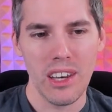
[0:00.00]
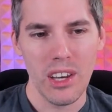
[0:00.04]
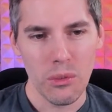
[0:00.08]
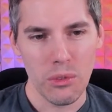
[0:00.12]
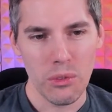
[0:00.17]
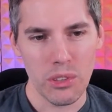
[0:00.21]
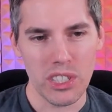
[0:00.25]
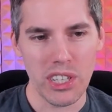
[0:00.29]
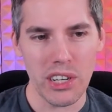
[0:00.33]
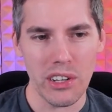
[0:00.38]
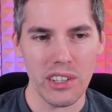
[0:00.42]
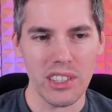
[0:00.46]

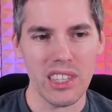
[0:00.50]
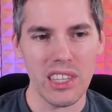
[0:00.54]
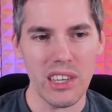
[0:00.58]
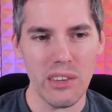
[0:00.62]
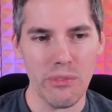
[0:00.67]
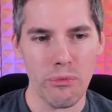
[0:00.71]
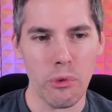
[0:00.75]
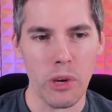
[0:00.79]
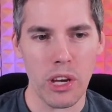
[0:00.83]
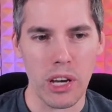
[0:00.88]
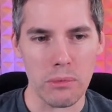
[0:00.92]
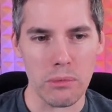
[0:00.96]
When Daring
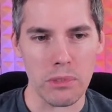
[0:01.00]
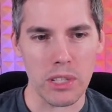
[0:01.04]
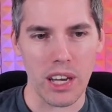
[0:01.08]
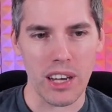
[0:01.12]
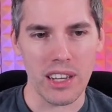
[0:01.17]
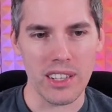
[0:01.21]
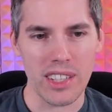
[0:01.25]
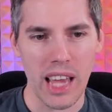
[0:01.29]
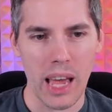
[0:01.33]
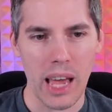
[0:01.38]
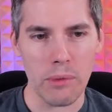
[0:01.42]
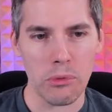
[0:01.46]
Thief becomes
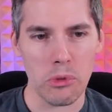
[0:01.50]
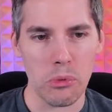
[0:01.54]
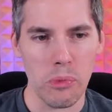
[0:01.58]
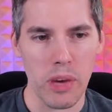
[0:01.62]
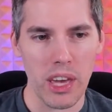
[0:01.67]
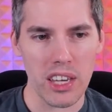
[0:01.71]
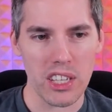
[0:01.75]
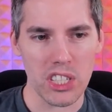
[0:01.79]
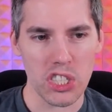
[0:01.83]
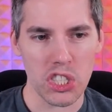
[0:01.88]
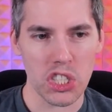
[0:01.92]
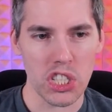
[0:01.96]
untapped, you may
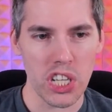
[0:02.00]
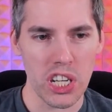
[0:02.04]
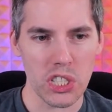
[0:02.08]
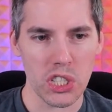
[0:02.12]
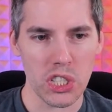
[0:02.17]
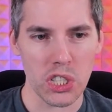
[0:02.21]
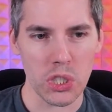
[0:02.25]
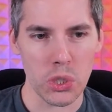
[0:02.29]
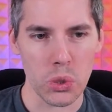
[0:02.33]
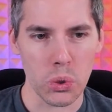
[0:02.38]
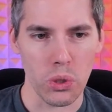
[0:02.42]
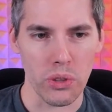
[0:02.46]
exchange
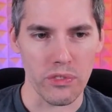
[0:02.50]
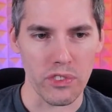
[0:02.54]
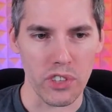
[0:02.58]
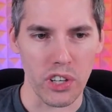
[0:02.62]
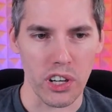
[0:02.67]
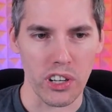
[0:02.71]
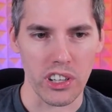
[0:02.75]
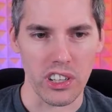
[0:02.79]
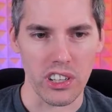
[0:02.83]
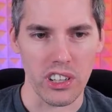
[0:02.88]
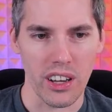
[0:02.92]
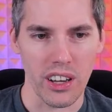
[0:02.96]
control of
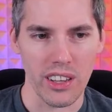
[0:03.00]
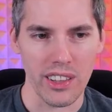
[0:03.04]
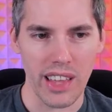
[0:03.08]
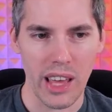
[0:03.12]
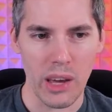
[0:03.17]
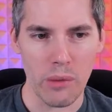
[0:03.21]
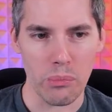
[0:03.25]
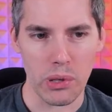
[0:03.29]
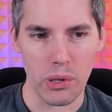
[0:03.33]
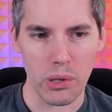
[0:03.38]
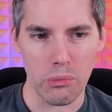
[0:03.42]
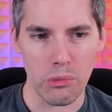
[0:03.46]
target
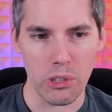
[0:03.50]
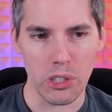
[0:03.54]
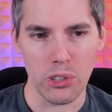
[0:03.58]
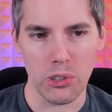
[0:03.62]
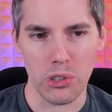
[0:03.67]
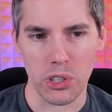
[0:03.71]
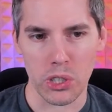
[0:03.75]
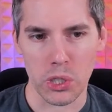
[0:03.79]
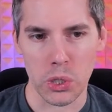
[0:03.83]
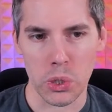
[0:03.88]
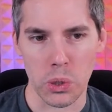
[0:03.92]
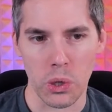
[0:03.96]
non-land permanent you
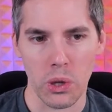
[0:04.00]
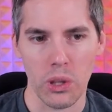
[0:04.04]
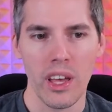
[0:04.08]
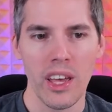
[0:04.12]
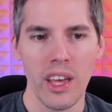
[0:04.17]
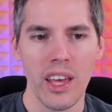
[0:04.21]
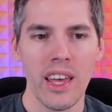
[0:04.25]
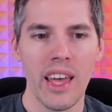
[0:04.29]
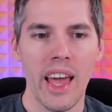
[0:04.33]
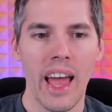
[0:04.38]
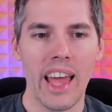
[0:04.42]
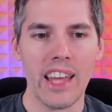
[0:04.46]
control
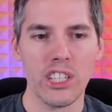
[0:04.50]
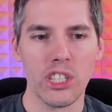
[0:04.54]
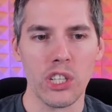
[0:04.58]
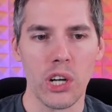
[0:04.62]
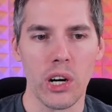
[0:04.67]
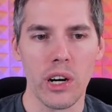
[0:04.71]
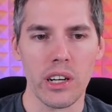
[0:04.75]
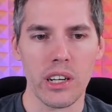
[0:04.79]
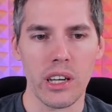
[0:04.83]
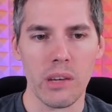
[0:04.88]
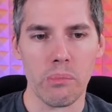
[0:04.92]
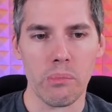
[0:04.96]
and
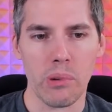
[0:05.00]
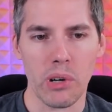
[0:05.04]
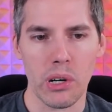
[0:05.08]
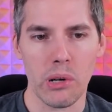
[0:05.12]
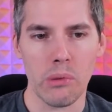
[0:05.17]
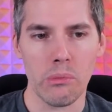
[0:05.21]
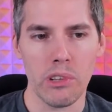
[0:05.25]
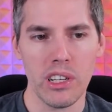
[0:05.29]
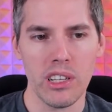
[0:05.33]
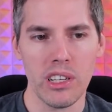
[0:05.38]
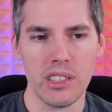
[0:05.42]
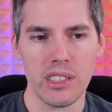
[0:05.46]
target
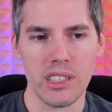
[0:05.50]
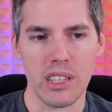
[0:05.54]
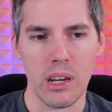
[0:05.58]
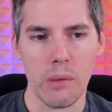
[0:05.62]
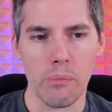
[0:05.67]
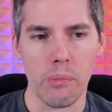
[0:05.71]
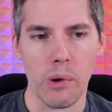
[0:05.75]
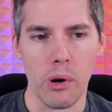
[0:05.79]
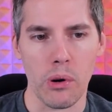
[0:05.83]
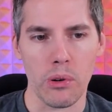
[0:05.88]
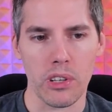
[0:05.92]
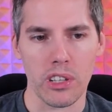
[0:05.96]
permanent an
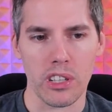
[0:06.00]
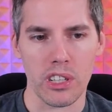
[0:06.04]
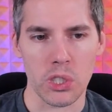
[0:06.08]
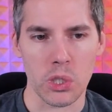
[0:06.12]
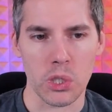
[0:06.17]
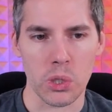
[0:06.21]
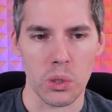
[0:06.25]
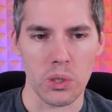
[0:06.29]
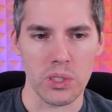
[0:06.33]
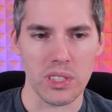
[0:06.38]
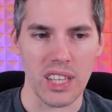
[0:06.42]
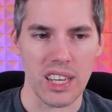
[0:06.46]
opponent
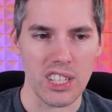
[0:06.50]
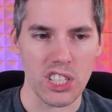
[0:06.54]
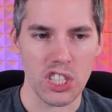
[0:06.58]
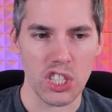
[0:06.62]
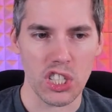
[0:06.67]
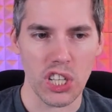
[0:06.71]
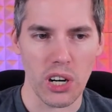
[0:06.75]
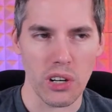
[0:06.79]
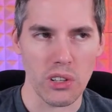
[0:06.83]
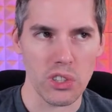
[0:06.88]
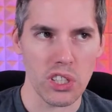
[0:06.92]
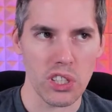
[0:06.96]
controls that
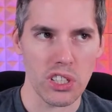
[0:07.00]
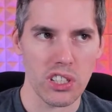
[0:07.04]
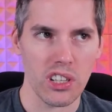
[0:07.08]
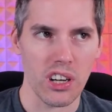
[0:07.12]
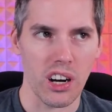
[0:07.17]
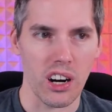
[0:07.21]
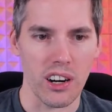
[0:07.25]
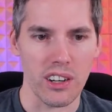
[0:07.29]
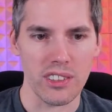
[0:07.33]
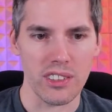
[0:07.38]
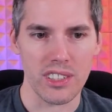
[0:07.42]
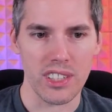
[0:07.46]
shares a
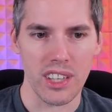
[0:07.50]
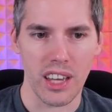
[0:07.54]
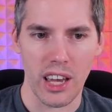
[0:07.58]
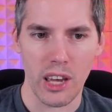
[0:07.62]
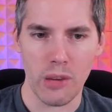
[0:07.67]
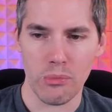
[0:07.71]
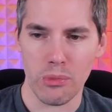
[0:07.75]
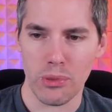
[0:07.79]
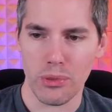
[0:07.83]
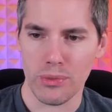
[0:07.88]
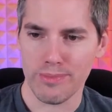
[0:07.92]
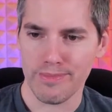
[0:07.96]
card
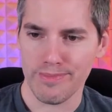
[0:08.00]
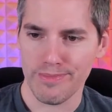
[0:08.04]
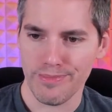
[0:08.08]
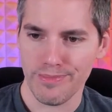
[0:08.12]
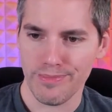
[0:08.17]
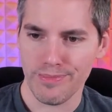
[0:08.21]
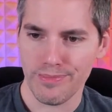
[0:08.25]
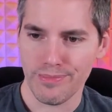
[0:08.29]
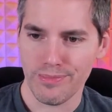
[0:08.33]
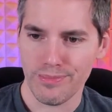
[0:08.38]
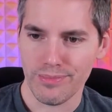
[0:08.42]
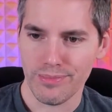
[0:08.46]
type.
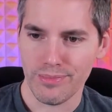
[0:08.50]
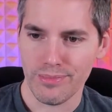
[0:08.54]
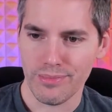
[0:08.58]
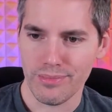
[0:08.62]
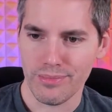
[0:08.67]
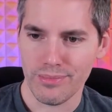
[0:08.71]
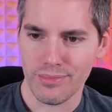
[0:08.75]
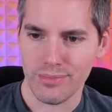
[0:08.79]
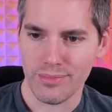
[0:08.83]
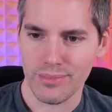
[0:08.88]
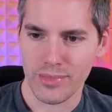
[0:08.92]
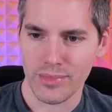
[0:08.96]

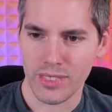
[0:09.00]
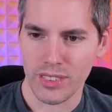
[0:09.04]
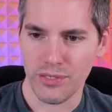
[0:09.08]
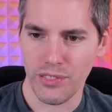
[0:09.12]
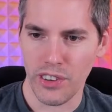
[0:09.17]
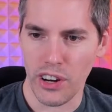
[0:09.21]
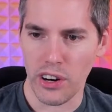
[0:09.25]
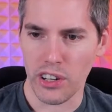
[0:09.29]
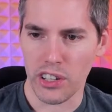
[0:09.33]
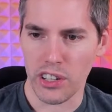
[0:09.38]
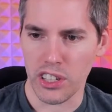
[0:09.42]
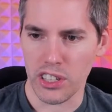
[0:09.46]

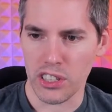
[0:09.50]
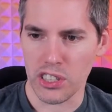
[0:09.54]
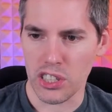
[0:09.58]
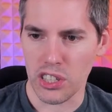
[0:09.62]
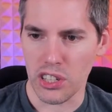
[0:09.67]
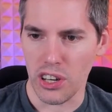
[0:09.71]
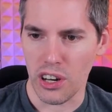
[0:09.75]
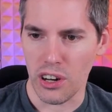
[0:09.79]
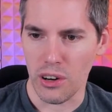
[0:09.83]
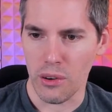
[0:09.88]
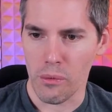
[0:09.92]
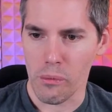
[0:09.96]
Very good to
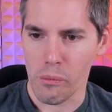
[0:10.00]
know.